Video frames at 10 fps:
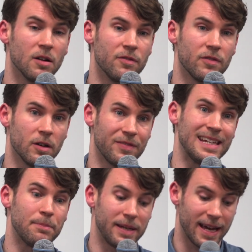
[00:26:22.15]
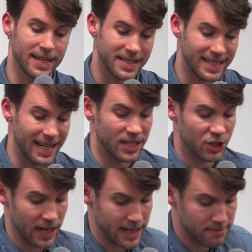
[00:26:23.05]
of EPA and
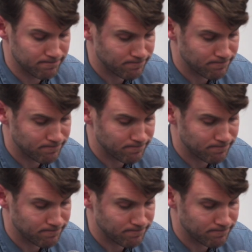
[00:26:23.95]
DHA.